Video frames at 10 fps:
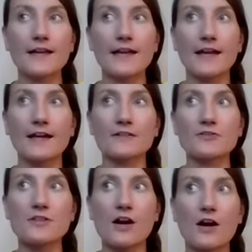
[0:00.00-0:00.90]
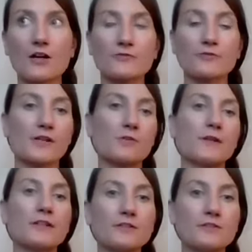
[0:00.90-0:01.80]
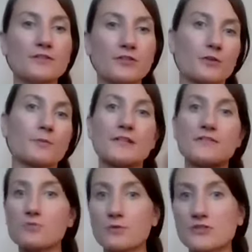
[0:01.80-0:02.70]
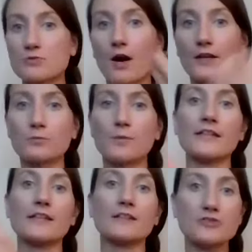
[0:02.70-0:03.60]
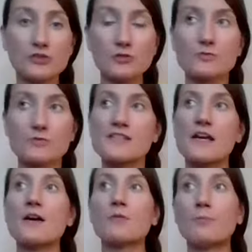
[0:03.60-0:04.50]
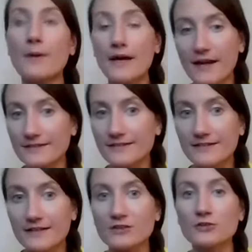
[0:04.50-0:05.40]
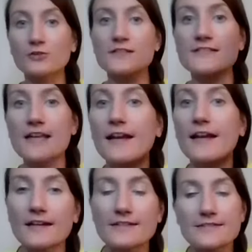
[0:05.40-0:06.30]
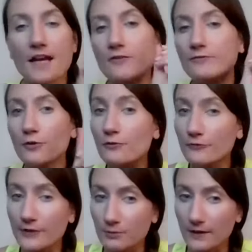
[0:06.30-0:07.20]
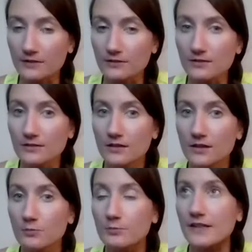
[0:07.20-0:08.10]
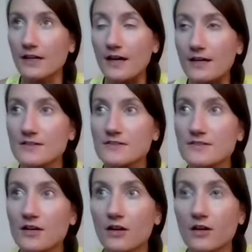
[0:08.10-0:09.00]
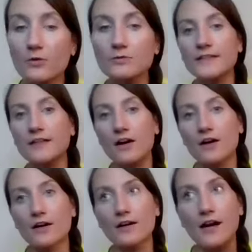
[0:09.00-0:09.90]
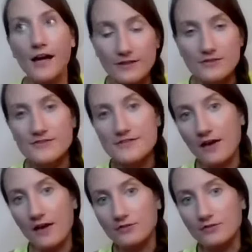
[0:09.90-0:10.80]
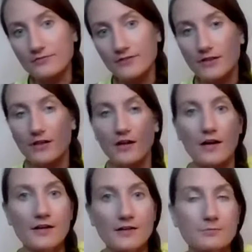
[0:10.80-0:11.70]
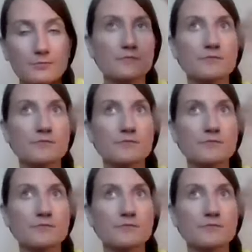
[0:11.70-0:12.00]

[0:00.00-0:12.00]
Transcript: And our free will determines which one we choose. But you could say it's not full free will because only our higher self, our